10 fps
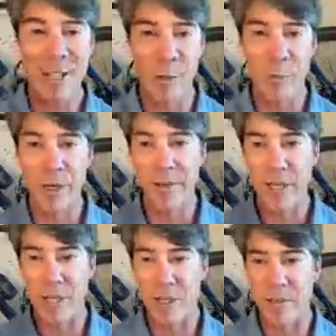your
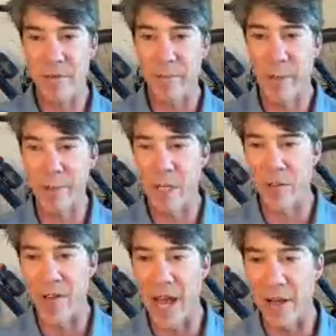previous previous
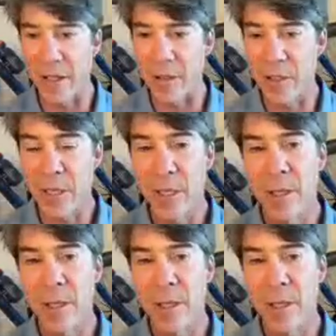values.